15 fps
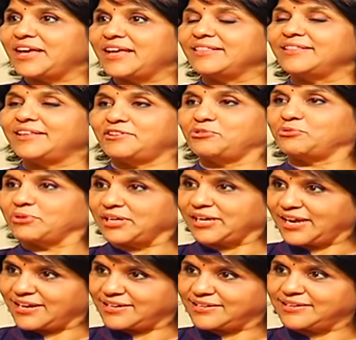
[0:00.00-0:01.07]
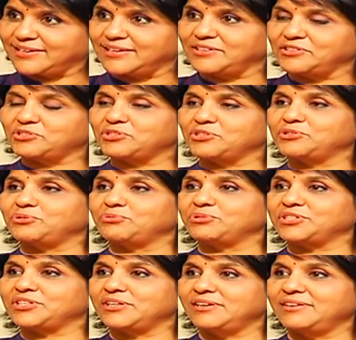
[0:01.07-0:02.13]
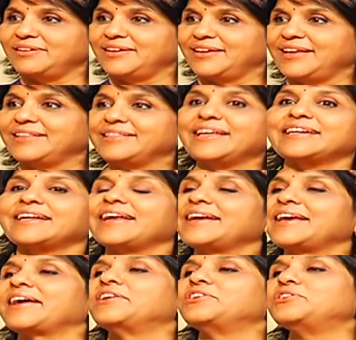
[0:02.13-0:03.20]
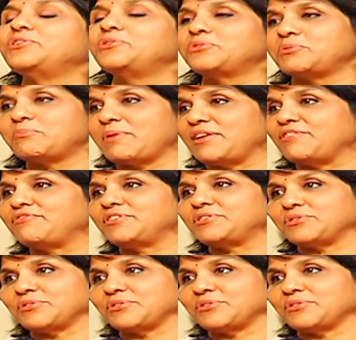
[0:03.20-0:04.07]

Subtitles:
than that you created an institution that can continue to benefit